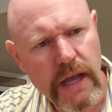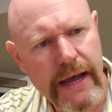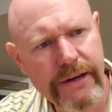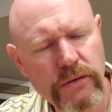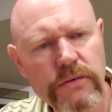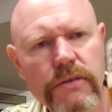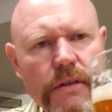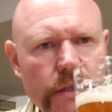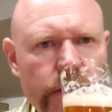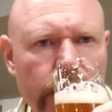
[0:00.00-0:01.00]
I don't
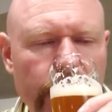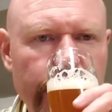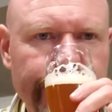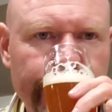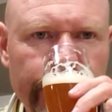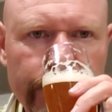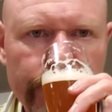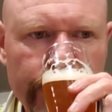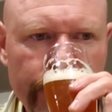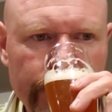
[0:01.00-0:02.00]
want
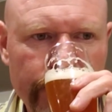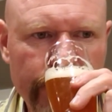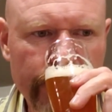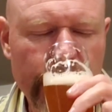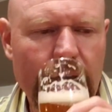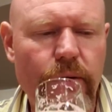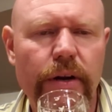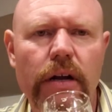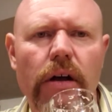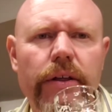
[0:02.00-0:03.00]

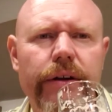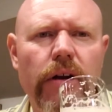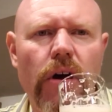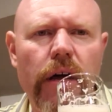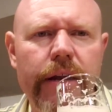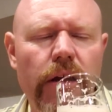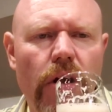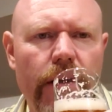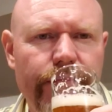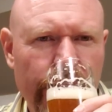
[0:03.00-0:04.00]
to call it any
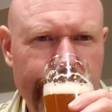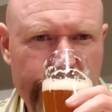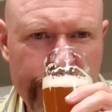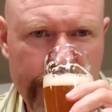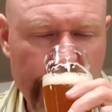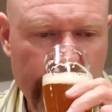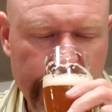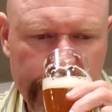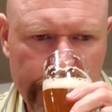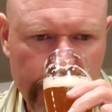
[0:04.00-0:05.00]
off flavors or anything.
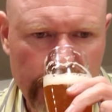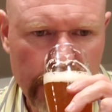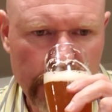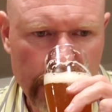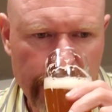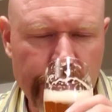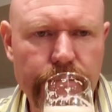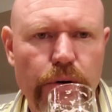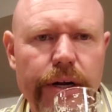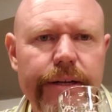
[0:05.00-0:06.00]
Pretty
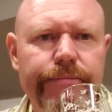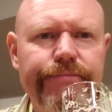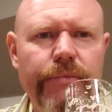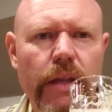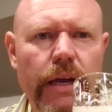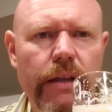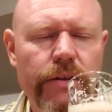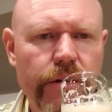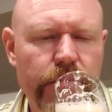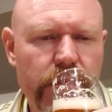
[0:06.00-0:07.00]
bright in
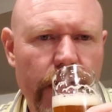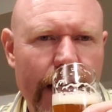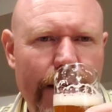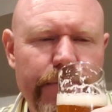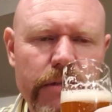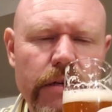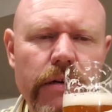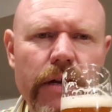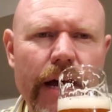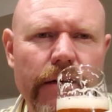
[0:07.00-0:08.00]
terms of the hops. They're
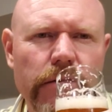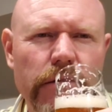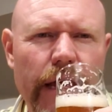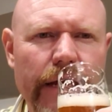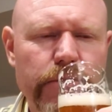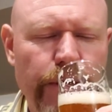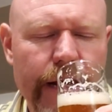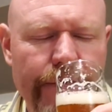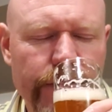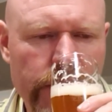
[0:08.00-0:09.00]
not as bright,
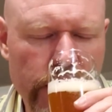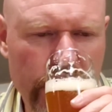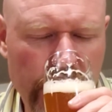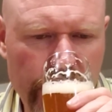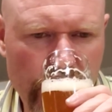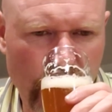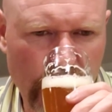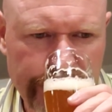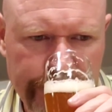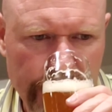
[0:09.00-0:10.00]
obviously, as the Control.